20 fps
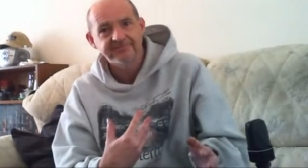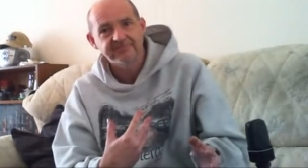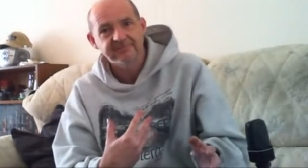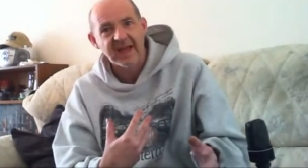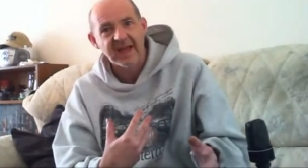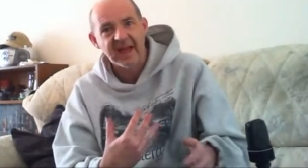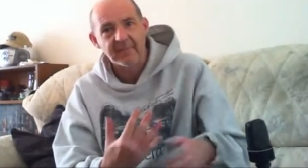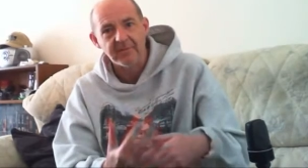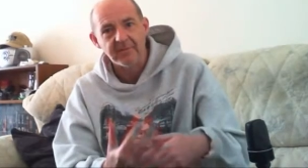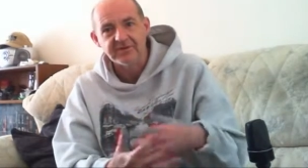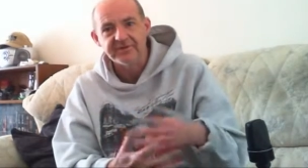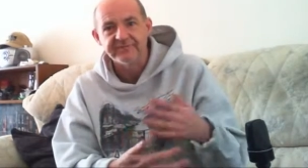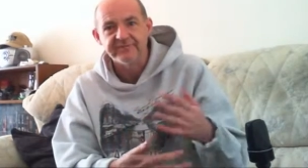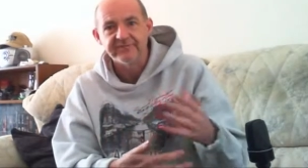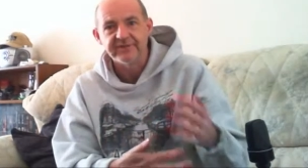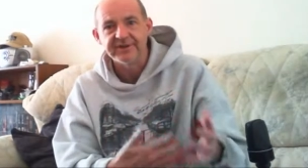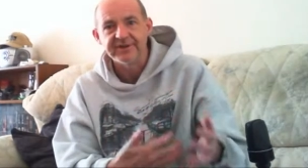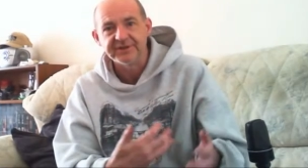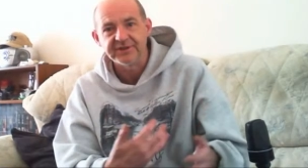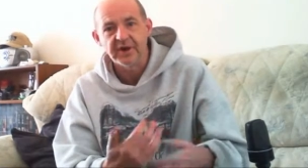how much
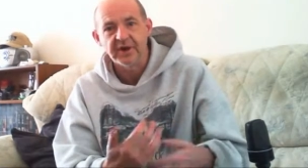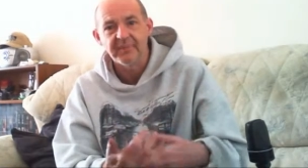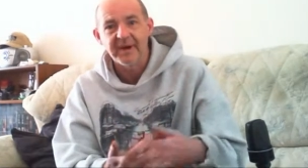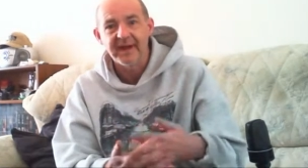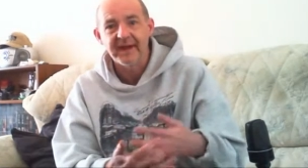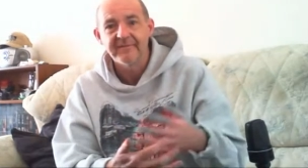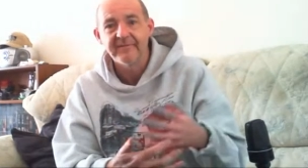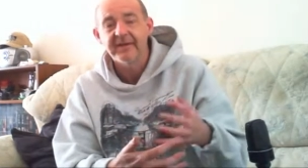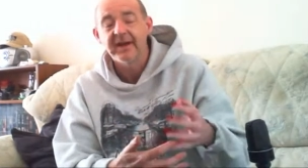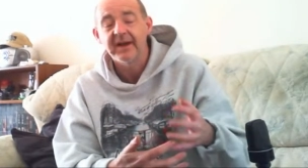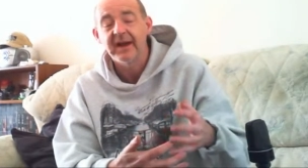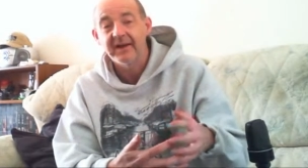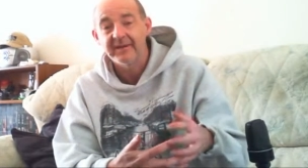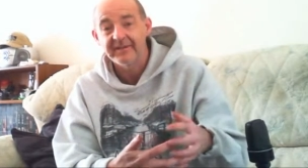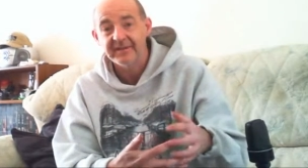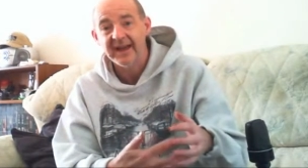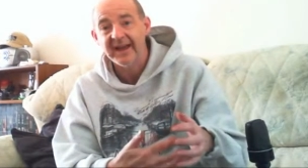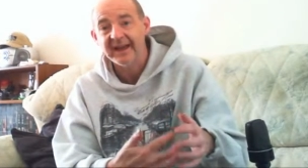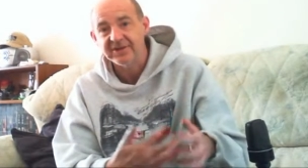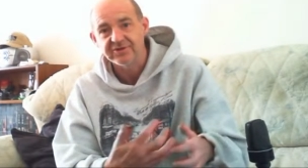free time I have
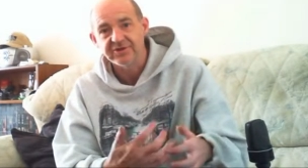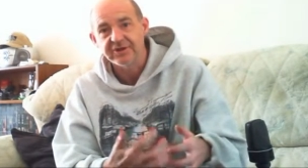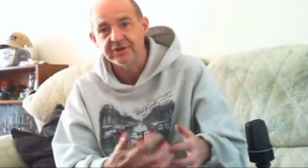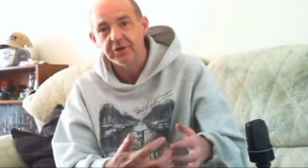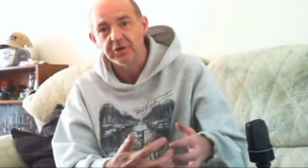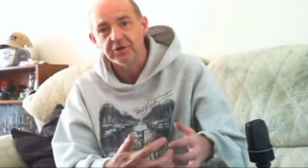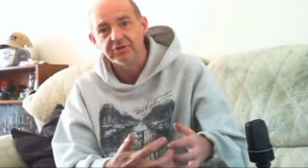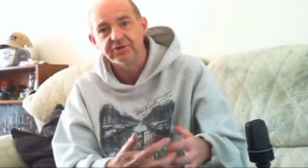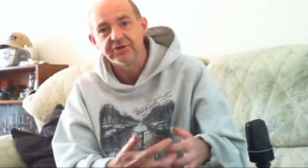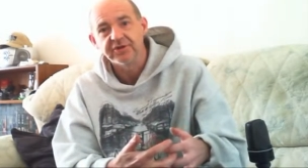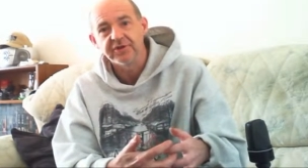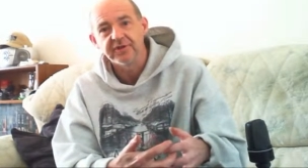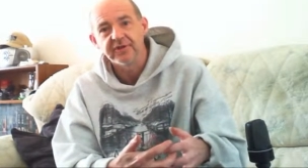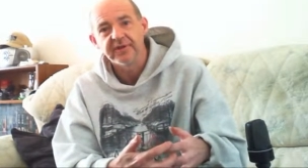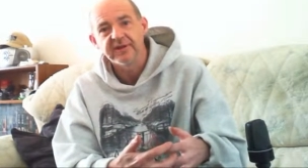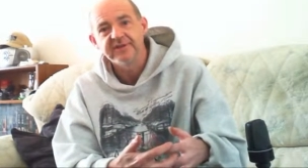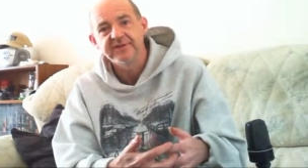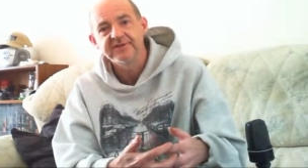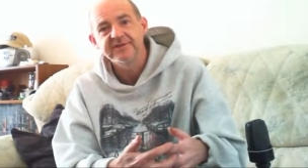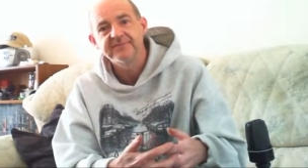actually got to do this,